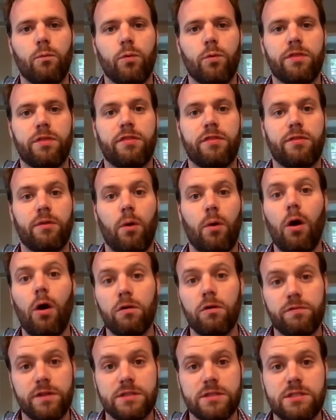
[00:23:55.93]
with
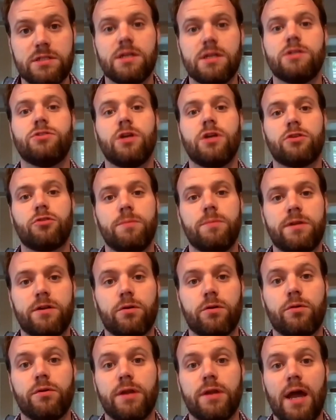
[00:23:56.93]
all of this introductory
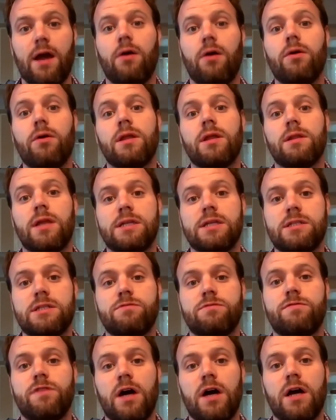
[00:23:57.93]
material now in
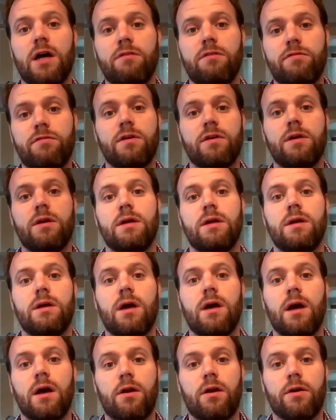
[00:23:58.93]
lesson 5,
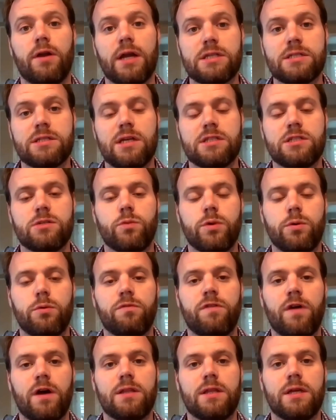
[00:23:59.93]
in our next lesson, we
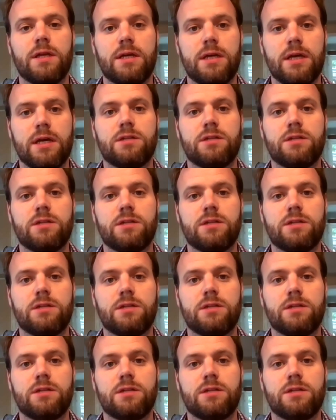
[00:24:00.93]
will finally